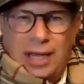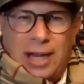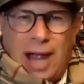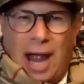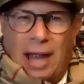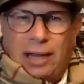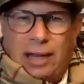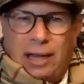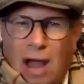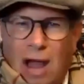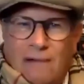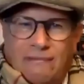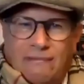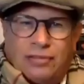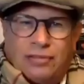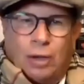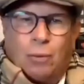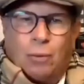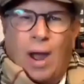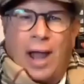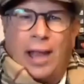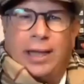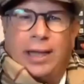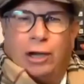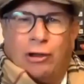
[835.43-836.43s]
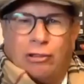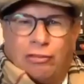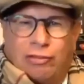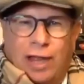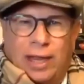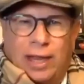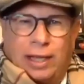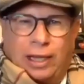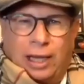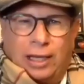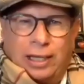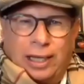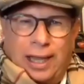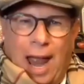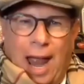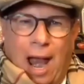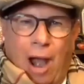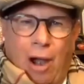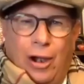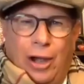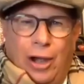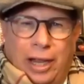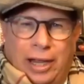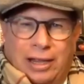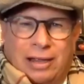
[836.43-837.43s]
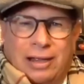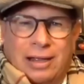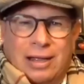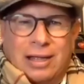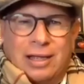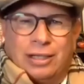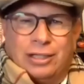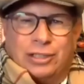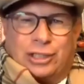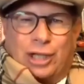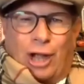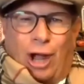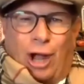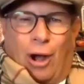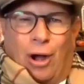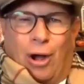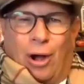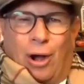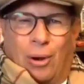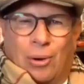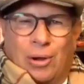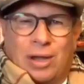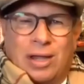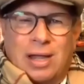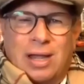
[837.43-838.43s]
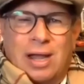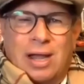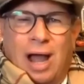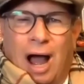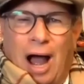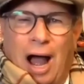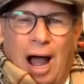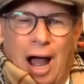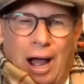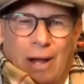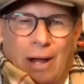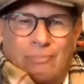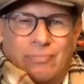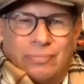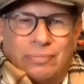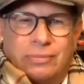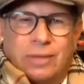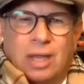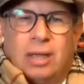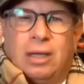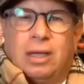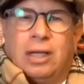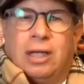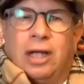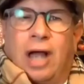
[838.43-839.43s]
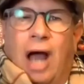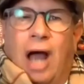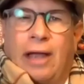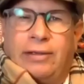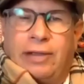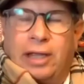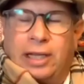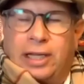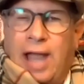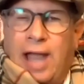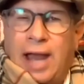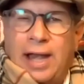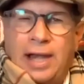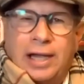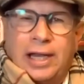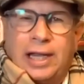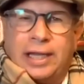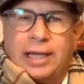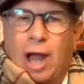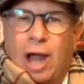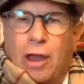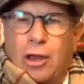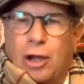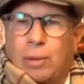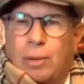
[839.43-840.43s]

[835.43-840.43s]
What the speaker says: I love the way you're thinking, Gary. So, have you got any other